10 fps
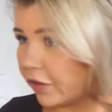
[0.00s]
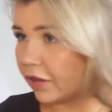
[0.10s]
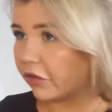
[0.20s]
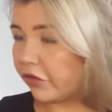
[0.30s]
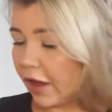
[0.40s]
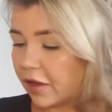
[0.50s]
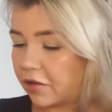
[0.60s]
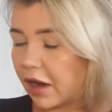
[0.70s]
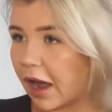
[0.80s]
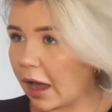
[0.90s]
And then the
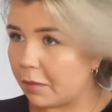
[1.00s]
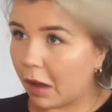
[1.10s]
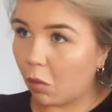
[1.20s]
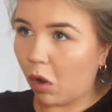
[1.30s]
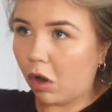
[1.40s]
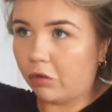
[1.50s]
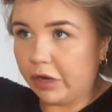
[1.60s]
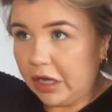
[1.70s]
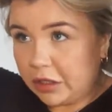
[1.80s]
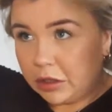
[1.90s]
first time I wore
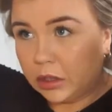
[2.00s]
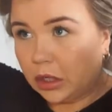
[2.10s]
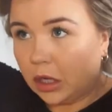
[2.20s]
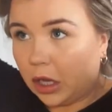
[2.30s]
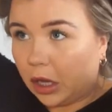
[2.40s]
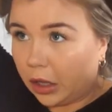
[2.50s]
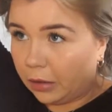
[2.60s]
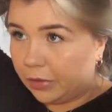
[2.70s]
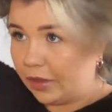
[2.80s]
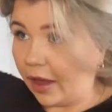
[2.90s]
it,
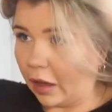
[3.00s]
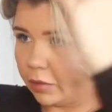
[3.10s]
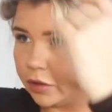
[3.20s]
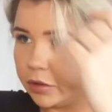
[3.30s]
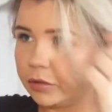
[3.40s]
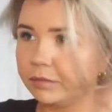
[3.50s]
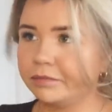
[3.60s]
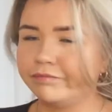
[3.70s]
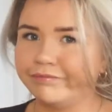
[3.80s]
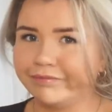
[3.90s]
that happened.
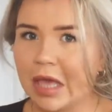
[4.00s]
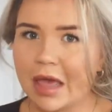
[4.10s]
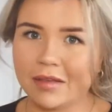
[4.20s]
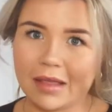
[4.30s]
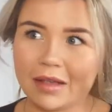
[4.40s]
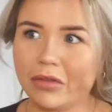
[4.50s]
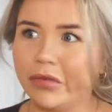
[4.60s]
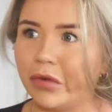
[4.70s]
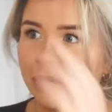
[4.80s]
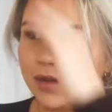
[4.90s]
So that's
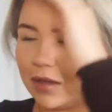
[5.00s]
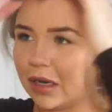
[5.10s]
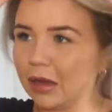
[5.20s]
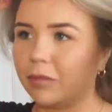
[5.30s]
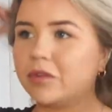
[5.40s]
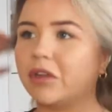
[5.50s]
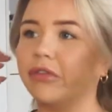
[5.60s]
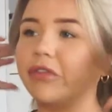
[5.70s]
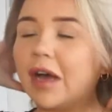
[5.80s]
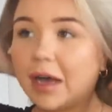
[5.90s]
fun, isn't it? I must have
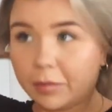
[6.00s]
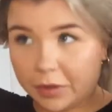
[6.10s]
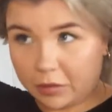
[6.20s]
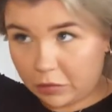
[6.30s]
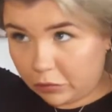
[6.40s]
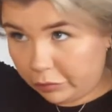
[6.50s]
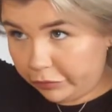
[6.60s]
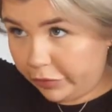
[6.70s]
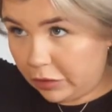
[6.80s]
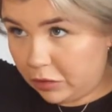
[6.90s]
fat armpits or
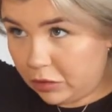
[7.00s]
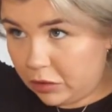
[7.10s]
something.